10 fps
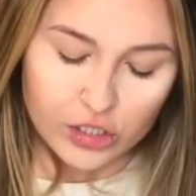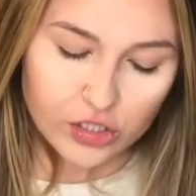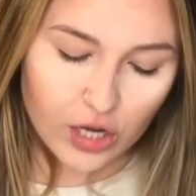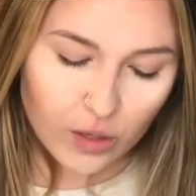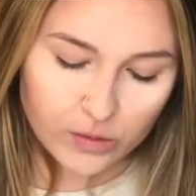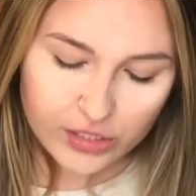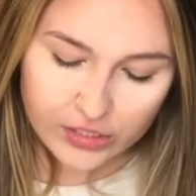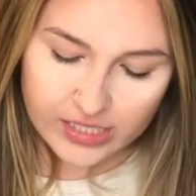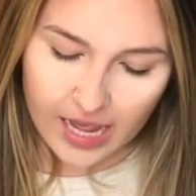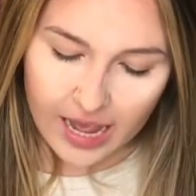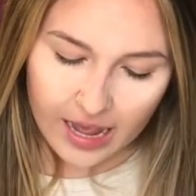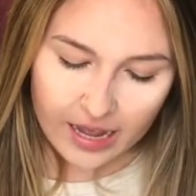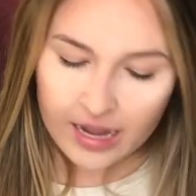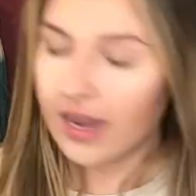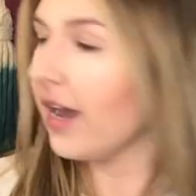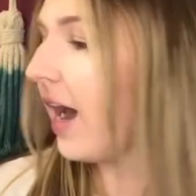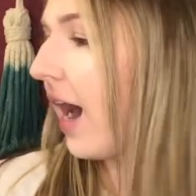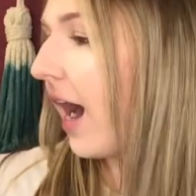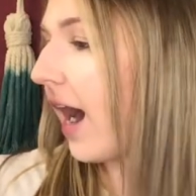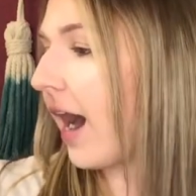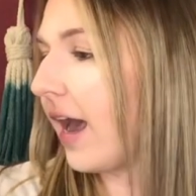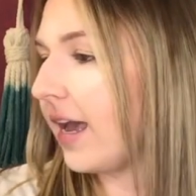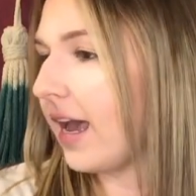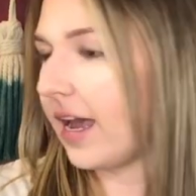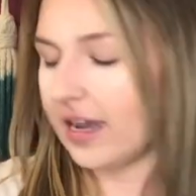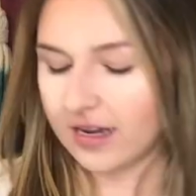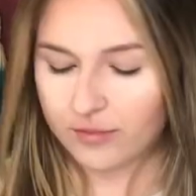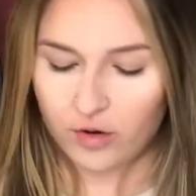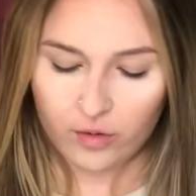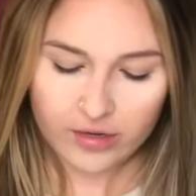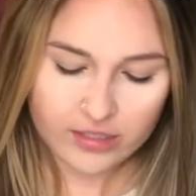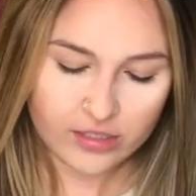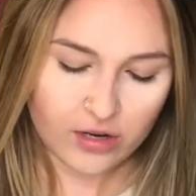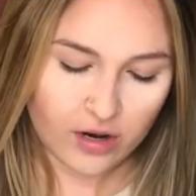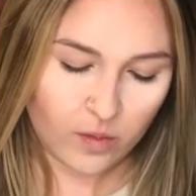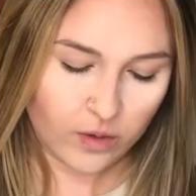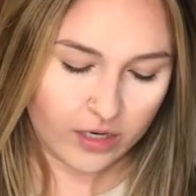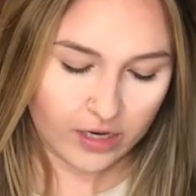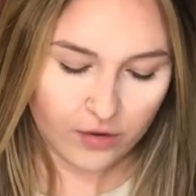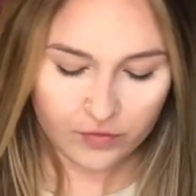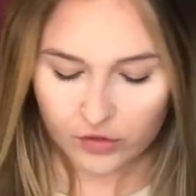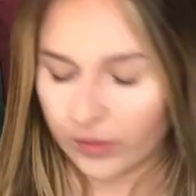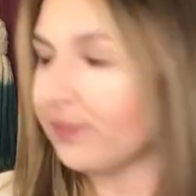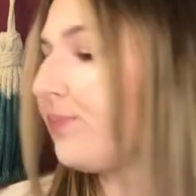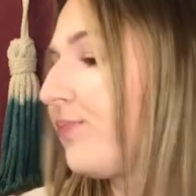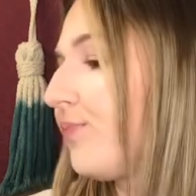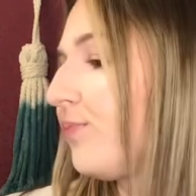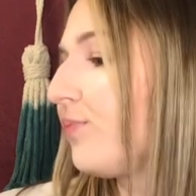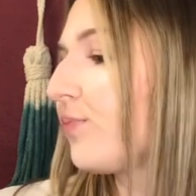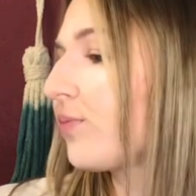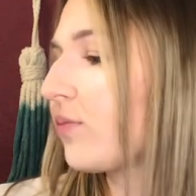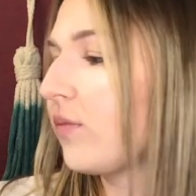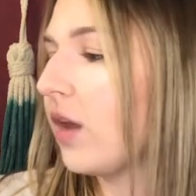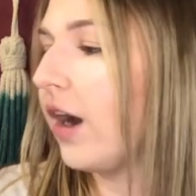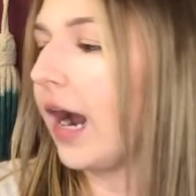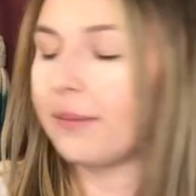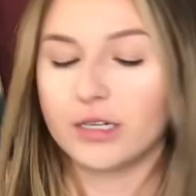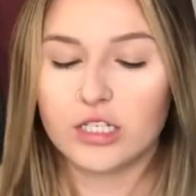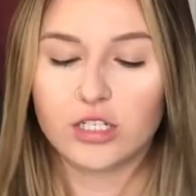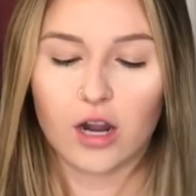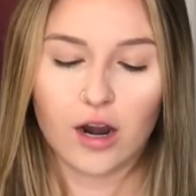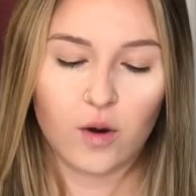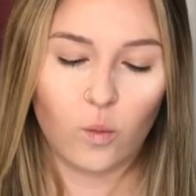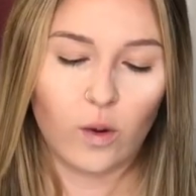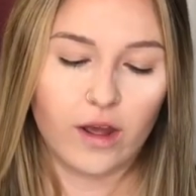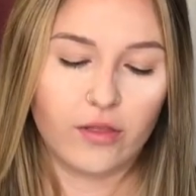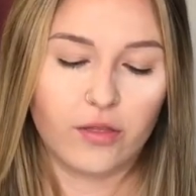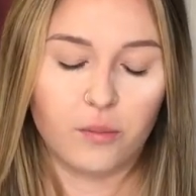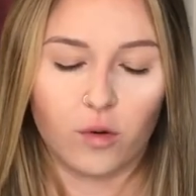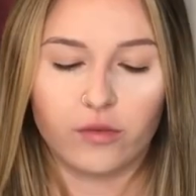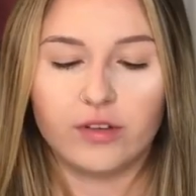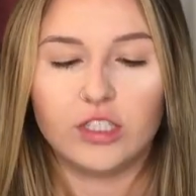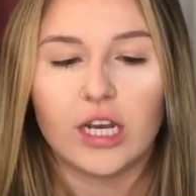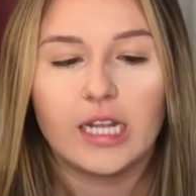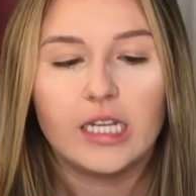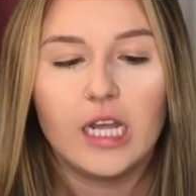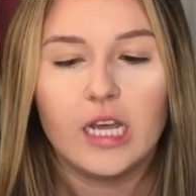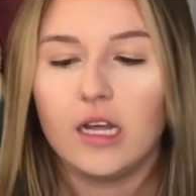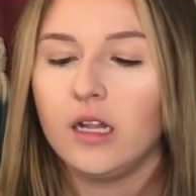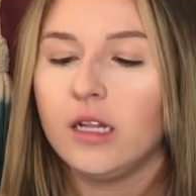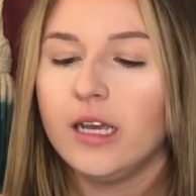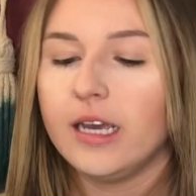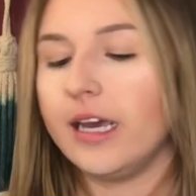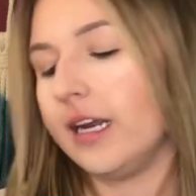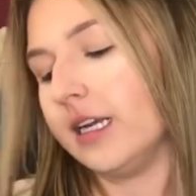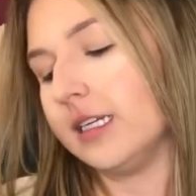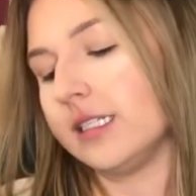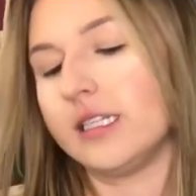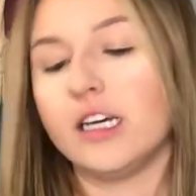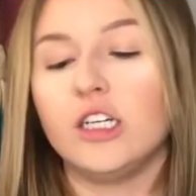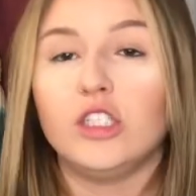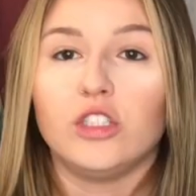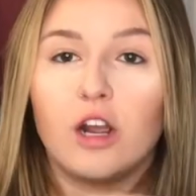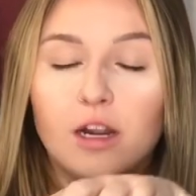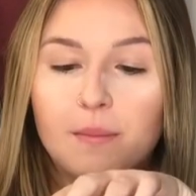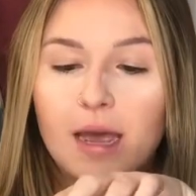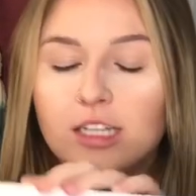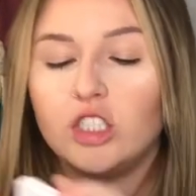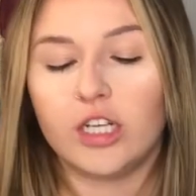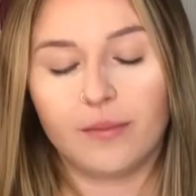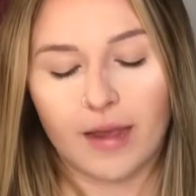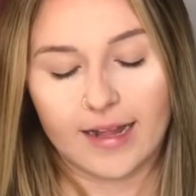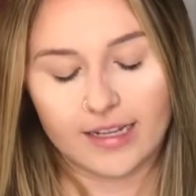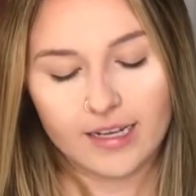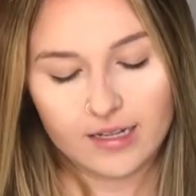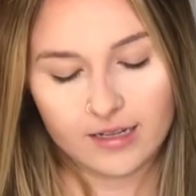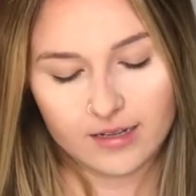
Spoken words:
So today I am going to start, where did it go? This one. Alright, I'm going to start with Morphe Jaclyn Hill. It is the Dark Magic palette.